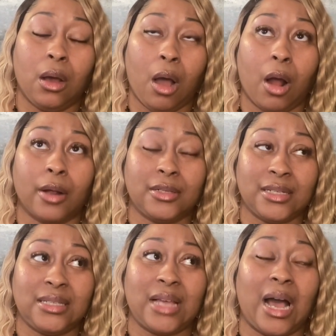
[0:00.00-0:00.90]
are
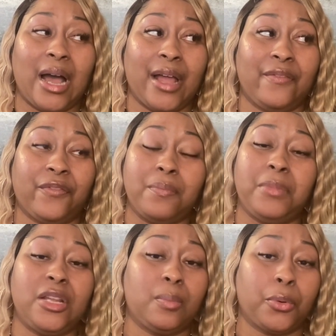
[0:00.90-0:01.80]
designed for
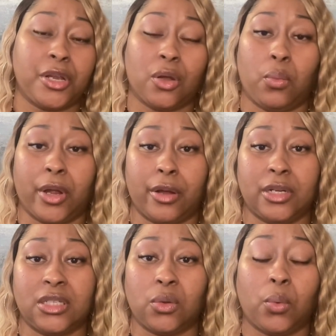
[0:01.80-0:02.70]
me to bring
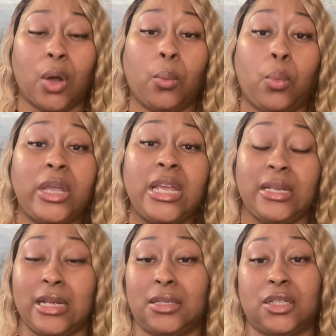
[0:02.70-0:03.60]
awareness to what we
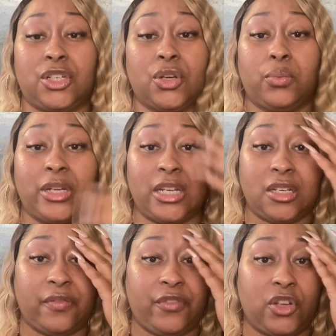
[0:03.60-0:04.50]
need to deal with
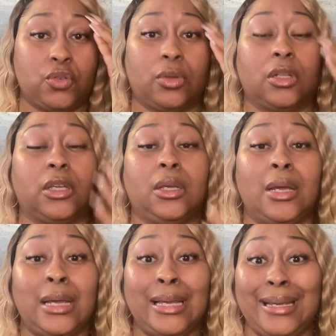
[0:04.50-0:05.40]
individually,
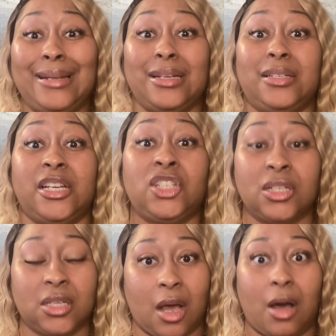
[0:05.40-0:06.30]
in
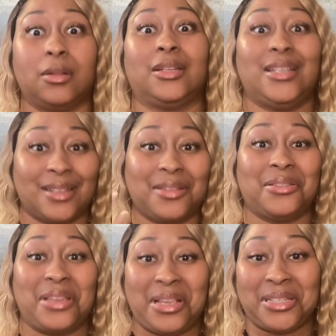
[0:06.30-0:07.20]
addition to all of these other
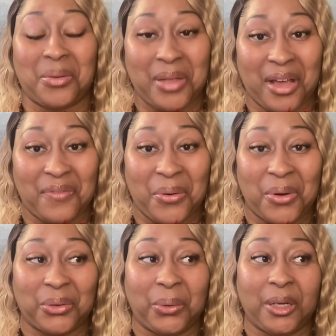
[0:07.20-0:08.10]
things that we have
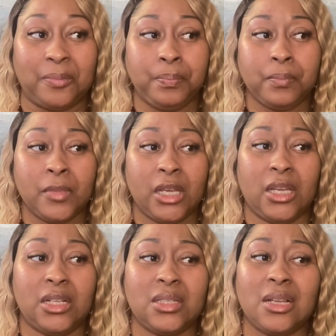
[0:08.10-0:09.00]
going on.
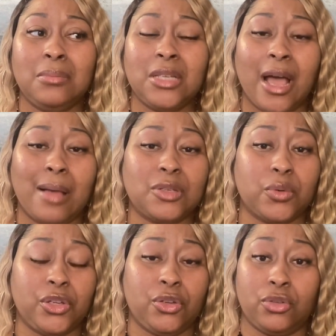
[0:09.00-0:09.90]
And sometimes
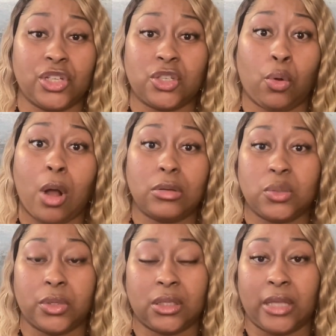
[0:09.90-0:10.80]
when you just cross
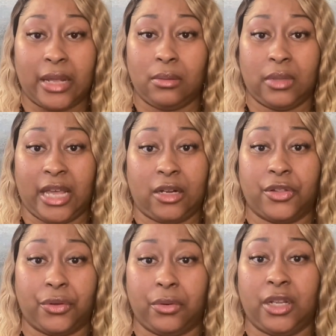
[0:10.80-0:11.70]
with that that
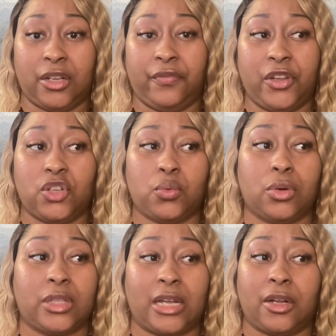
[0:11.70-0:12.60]
other
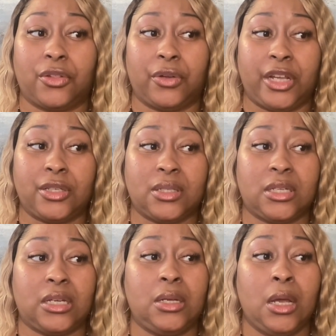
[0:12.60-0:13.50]
individual, that other
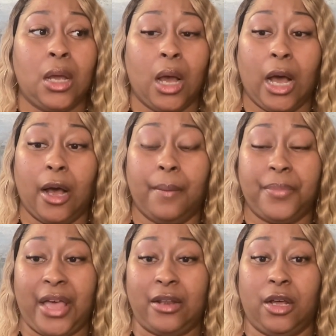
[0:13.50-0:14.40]
entity,
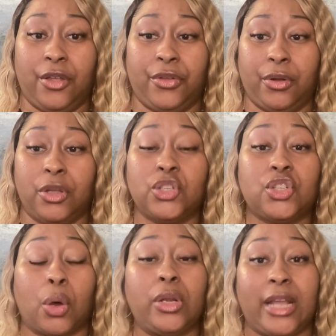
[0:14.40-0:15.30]
um, that other
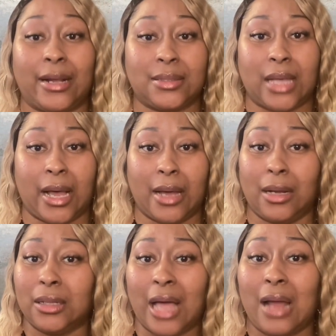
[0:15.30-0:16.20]
zodiac sign,
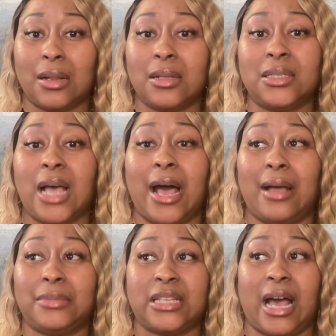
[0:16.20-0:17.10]
a lot of the
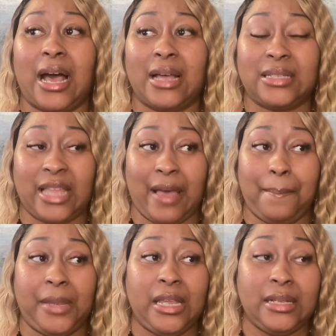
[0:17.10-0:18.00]
times, guys, that
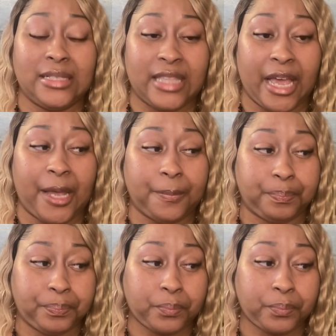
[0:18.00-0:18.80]
means that